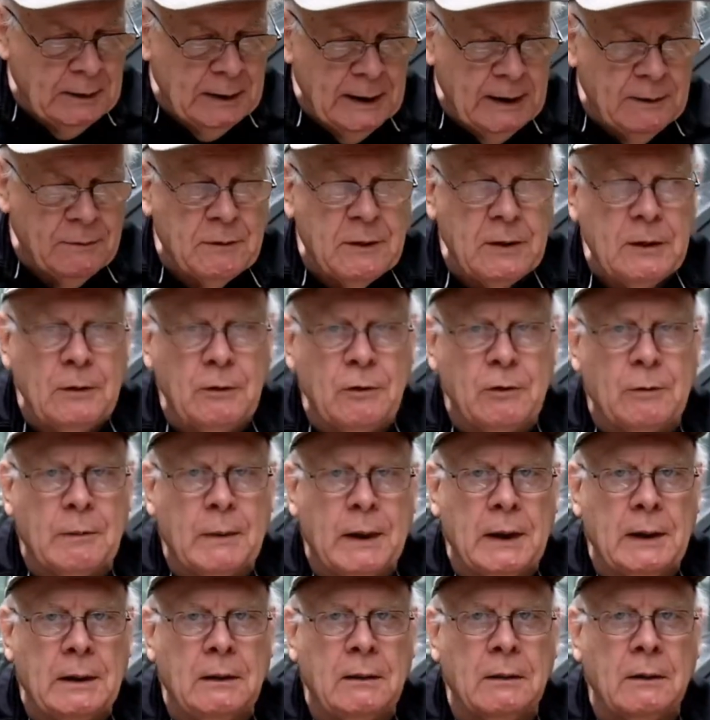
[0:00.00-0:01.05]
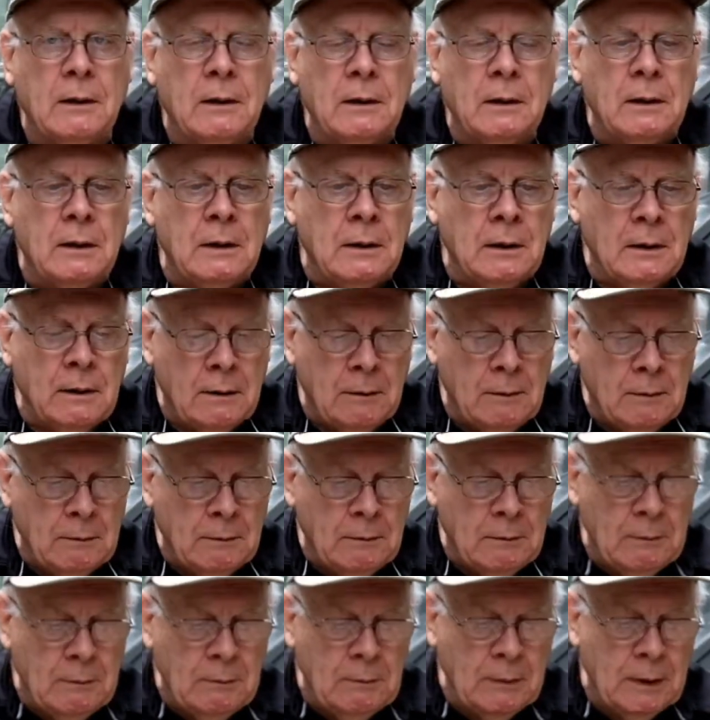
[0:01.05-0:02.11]
have to use my
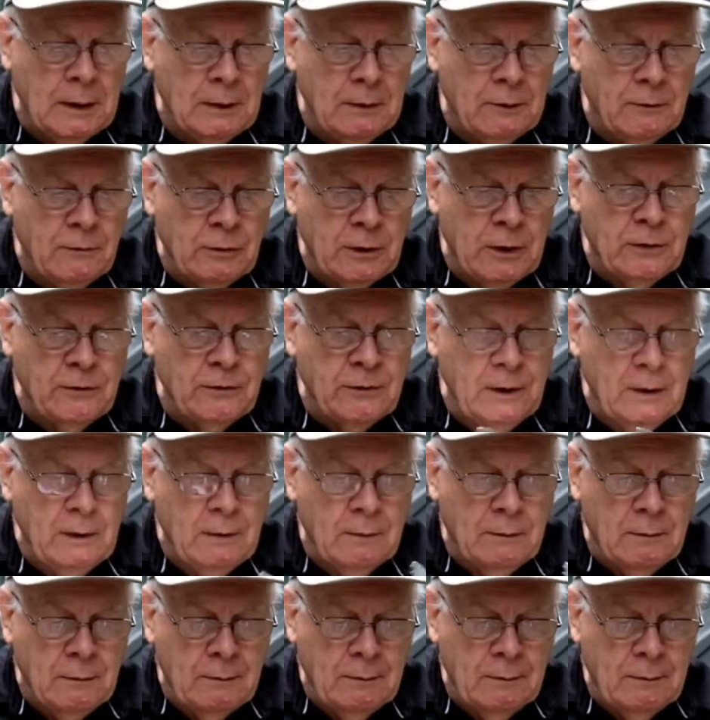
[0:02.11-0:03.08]
trusty